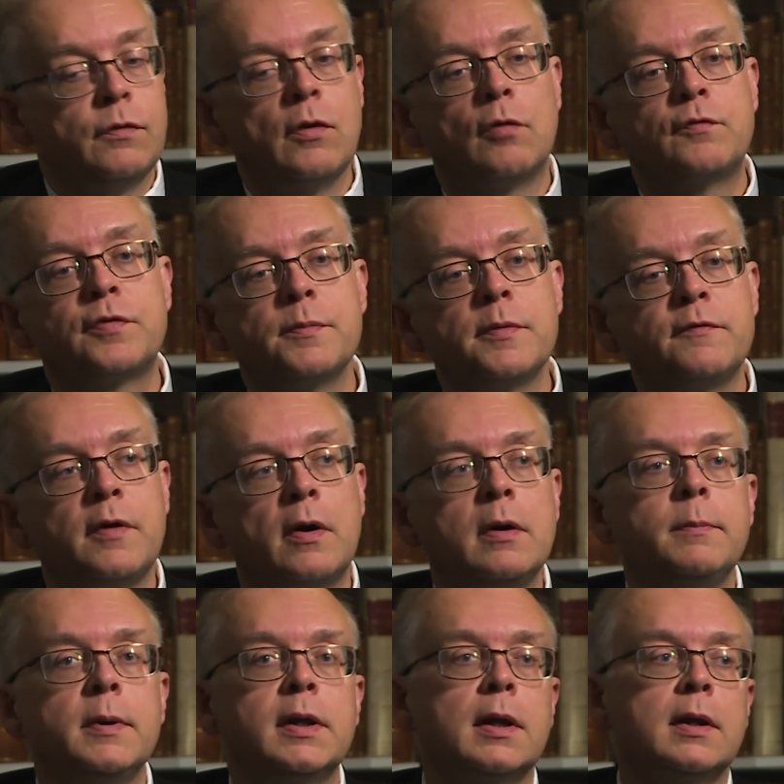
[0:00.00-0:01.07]
though from the very
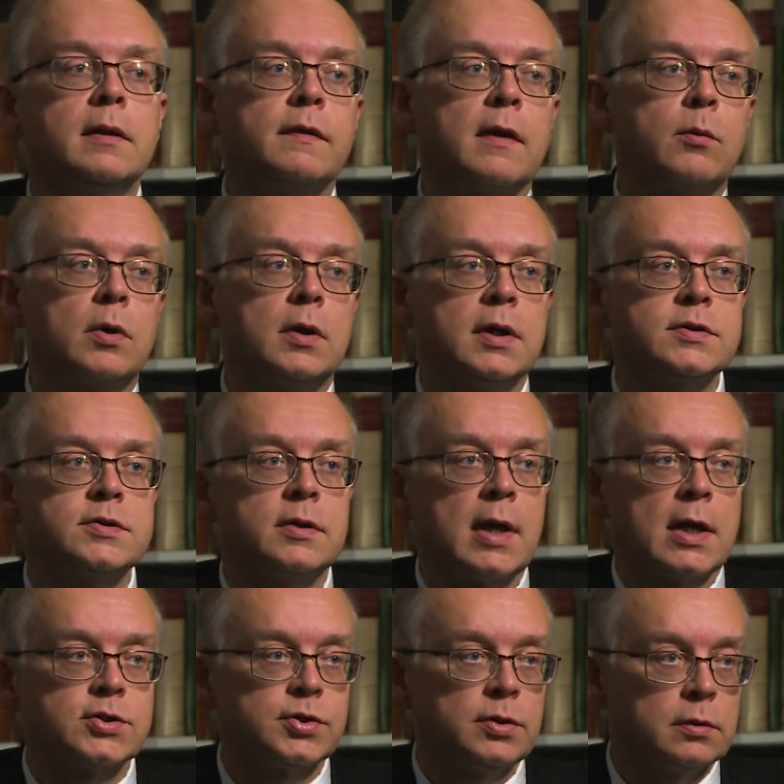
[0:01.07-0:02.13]
beginning they were an
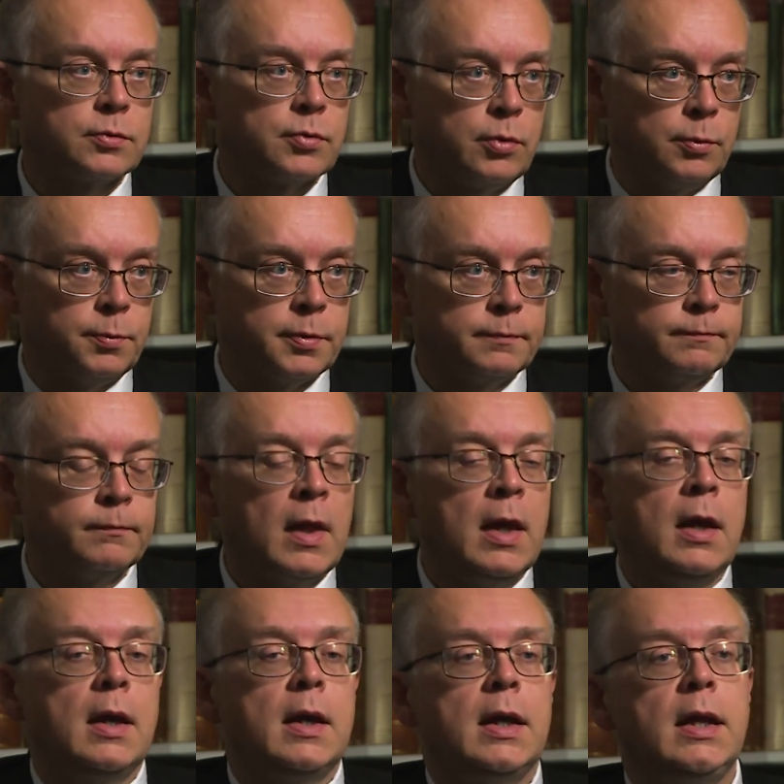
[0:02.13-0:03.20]
international group
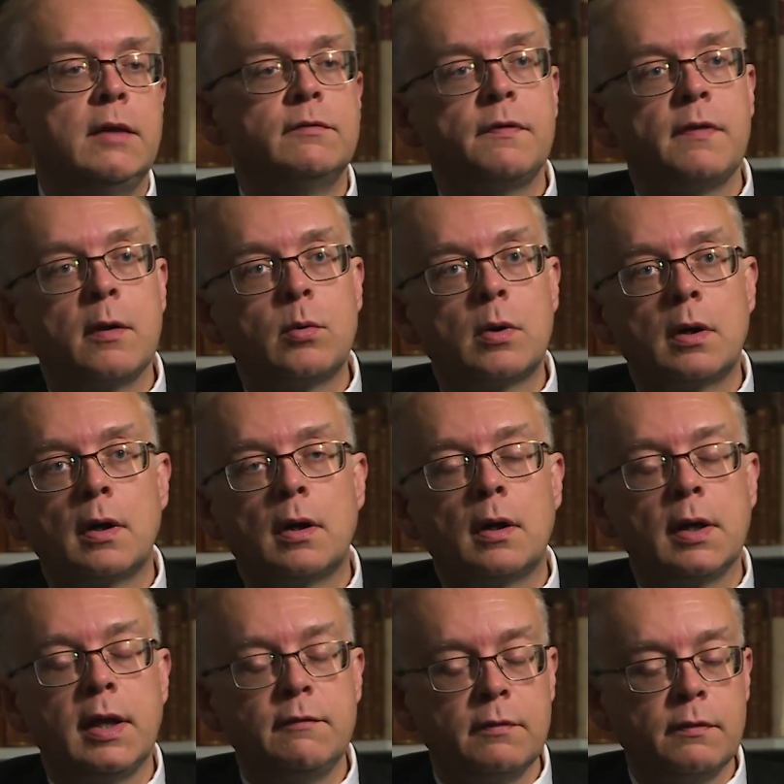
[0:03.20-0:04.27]
even they were
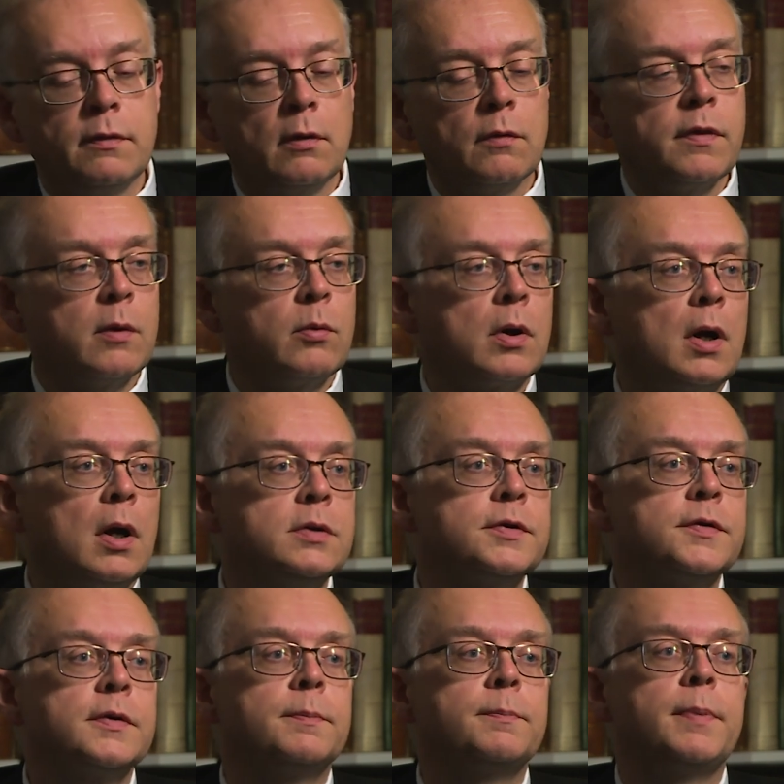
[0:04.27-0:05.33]
even though they were
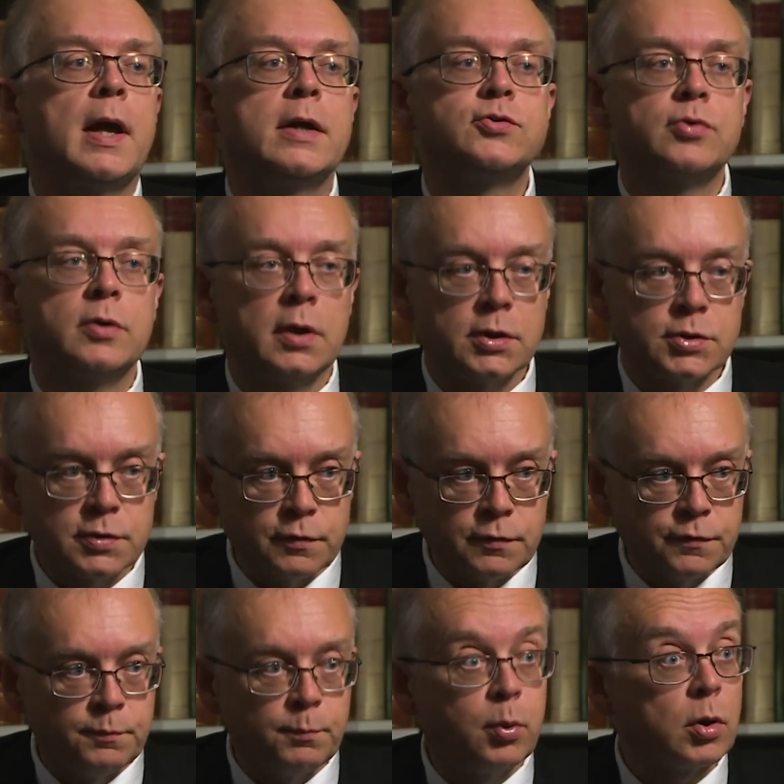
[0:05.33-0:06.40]
under the patronage
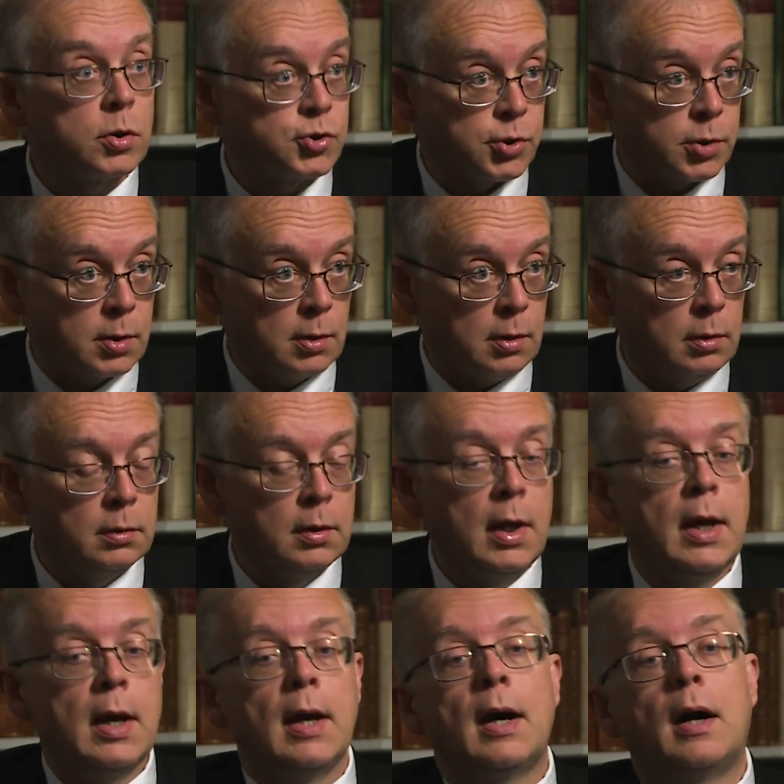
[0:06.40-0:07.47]
of Portugal,
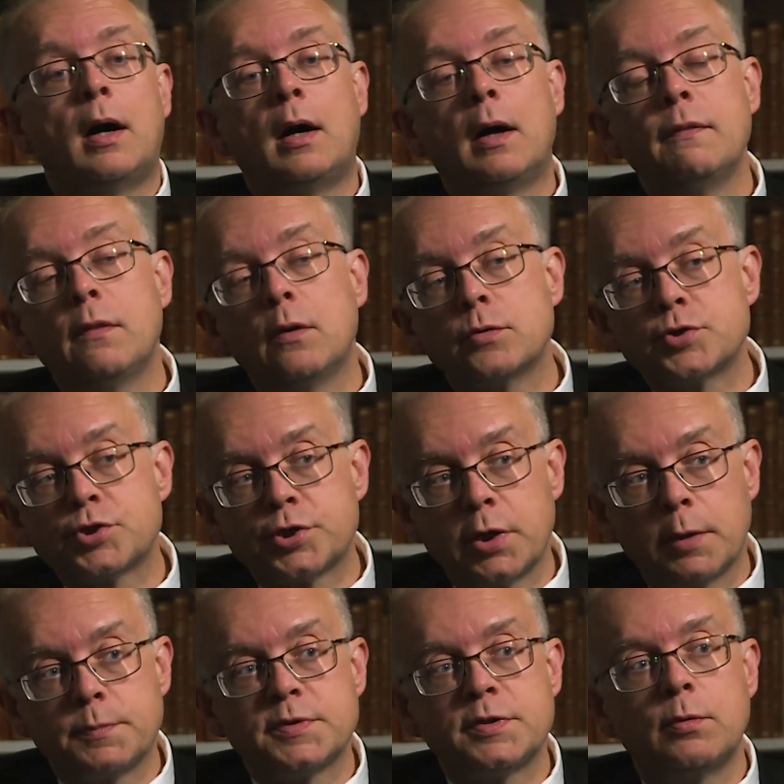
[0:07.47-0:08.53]
on those
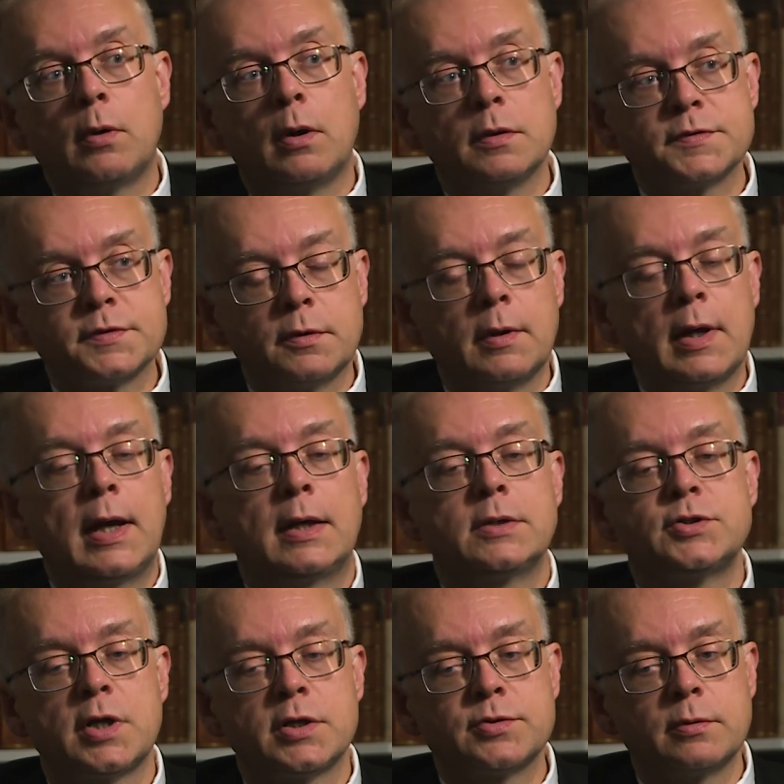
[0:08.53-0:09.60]
ships you also had
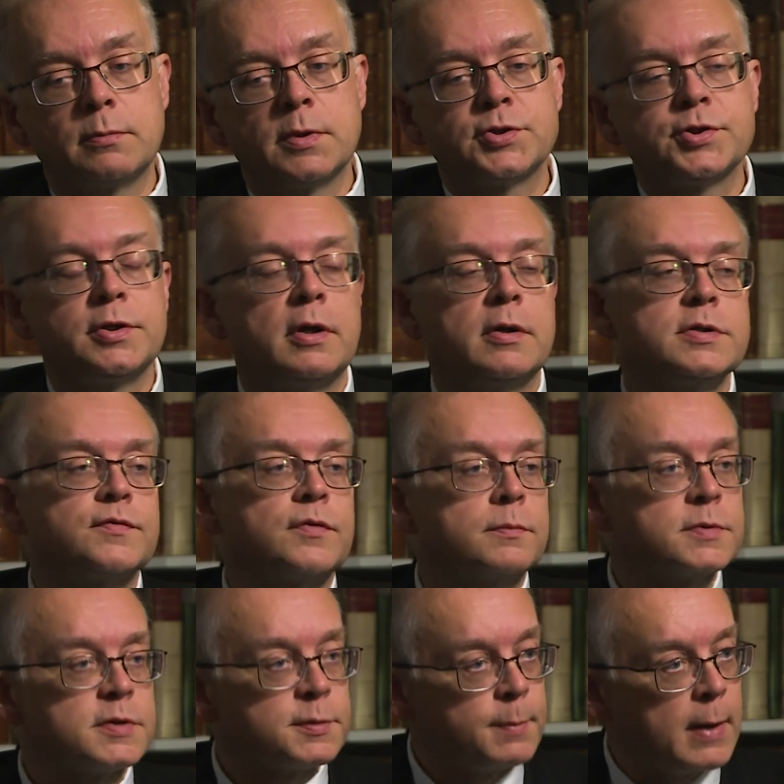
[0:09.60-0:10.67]
Jesuit missionaries
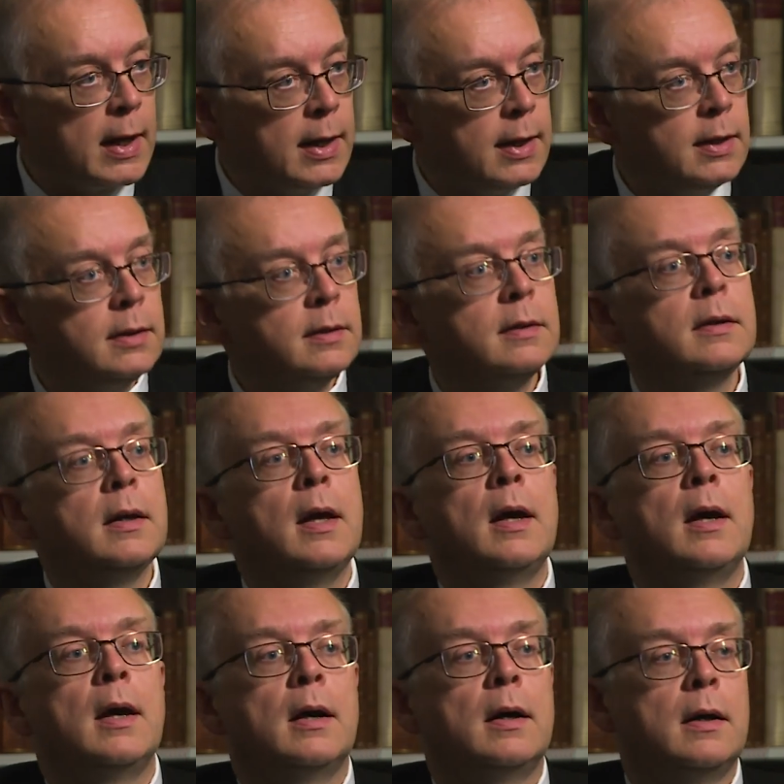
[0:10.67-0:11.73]
from Spain,
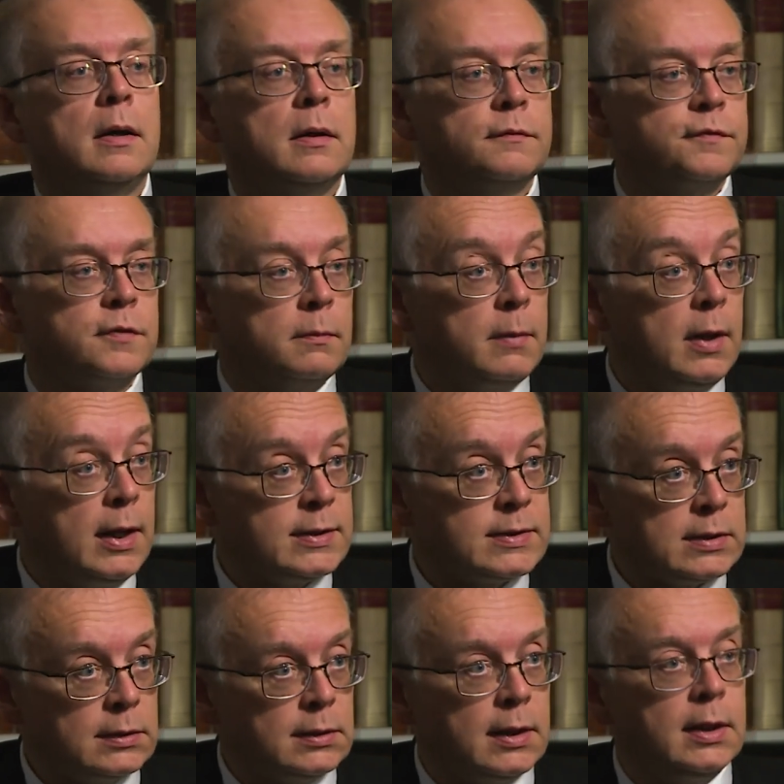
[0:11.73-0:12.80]
uh, from
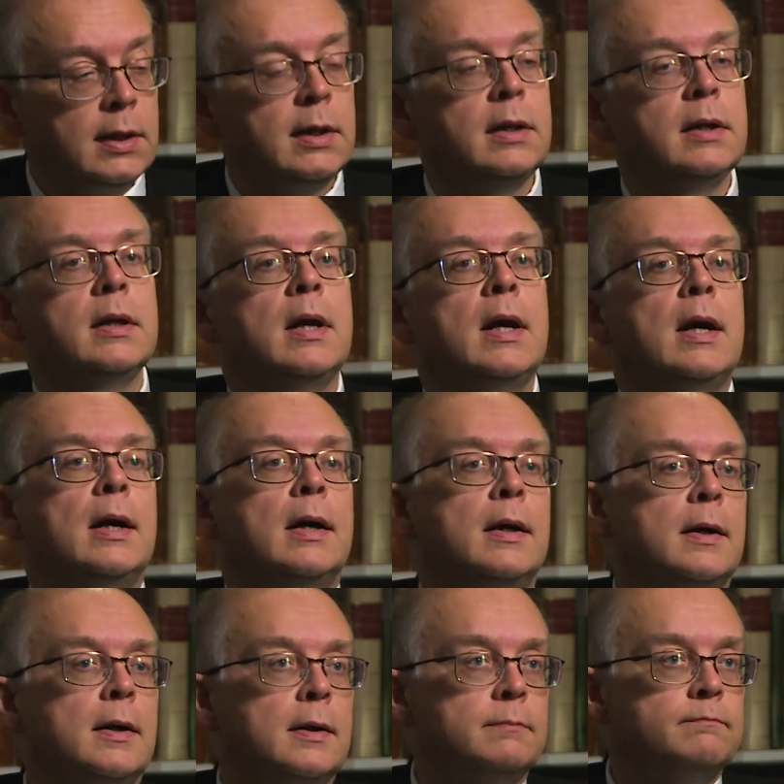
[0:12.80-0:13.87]
Italy,
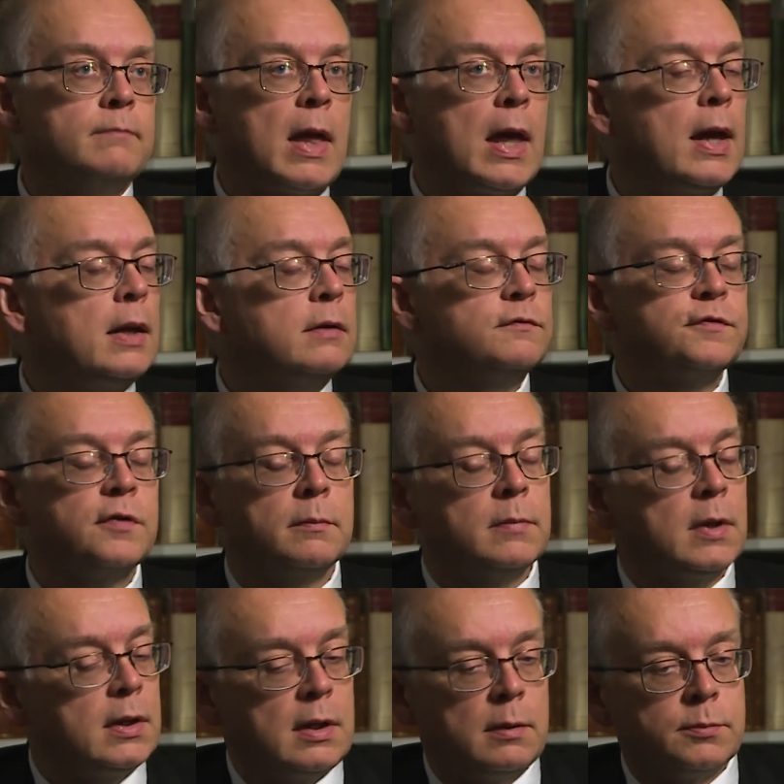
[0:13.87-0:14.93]
um, and from
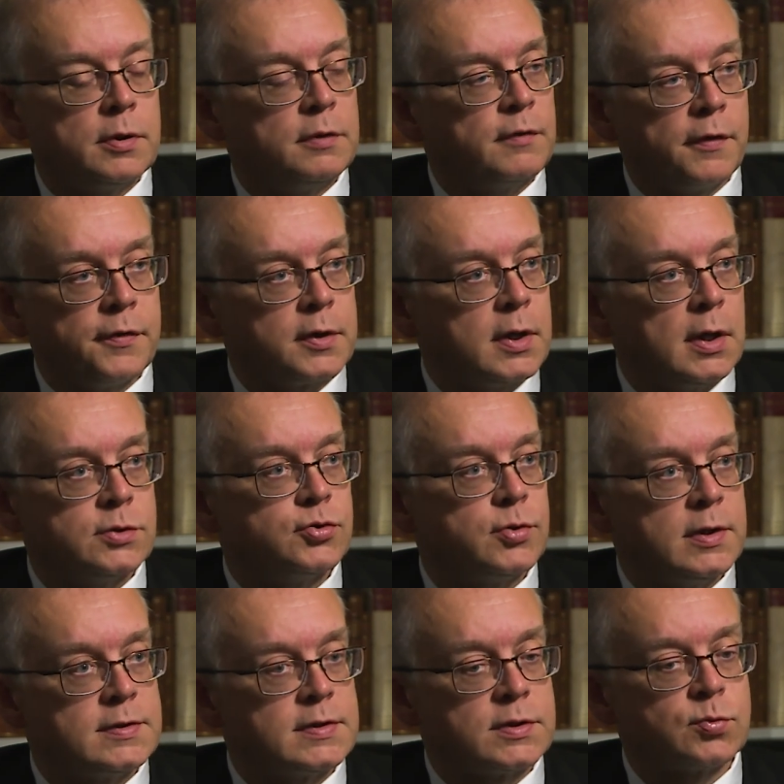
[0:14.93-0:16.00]
a number of other
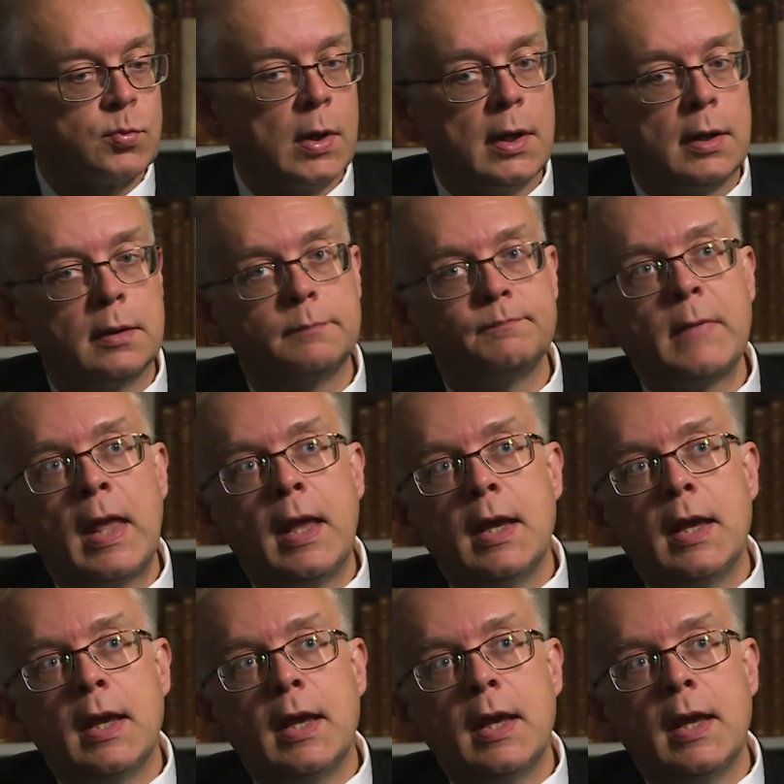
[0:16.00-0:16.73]
countries as well.